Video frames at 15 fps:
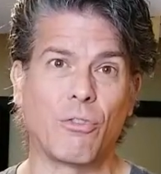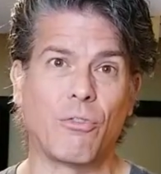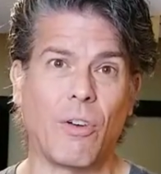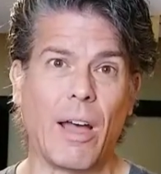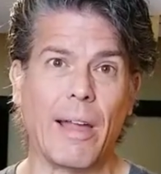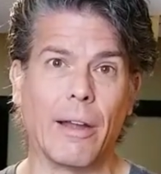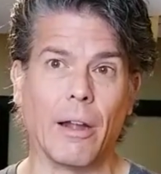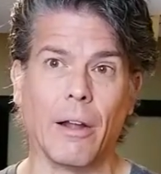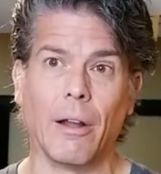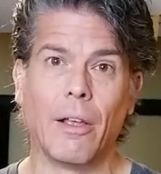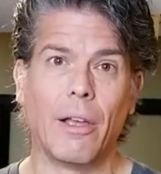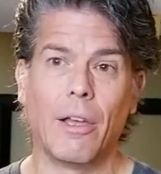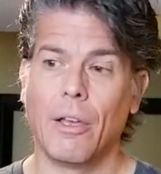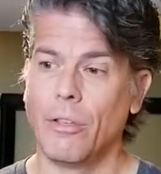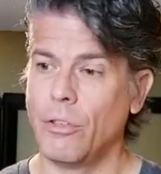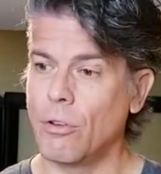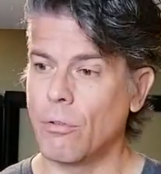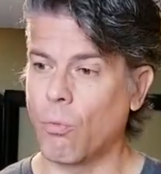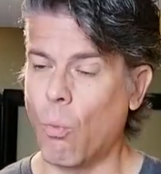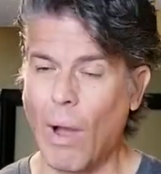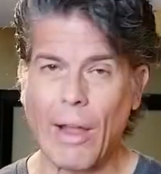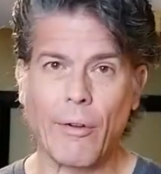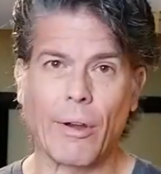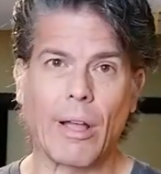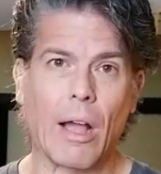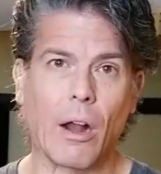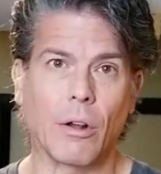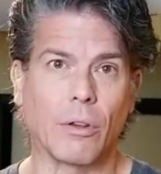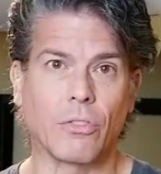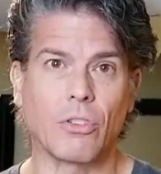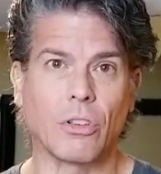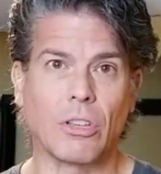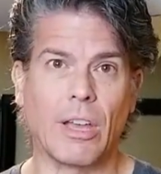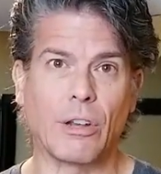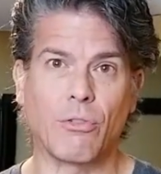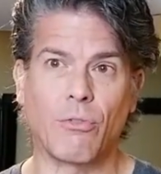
fire. Your wiring harness could catch